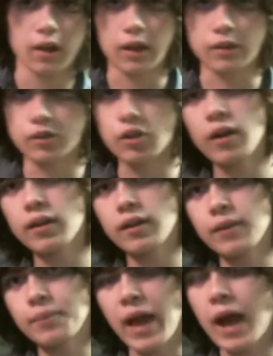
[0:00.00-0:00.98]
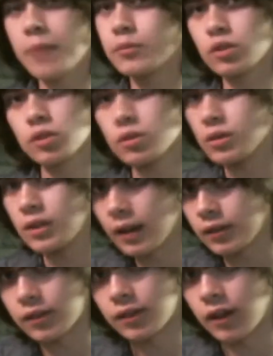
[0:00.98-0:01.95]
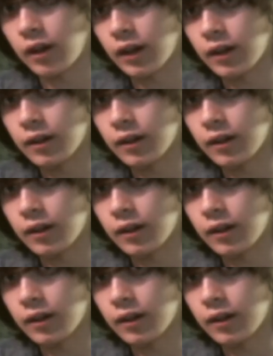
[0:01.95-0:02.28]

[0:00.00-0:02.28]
it's not absolutely necessary.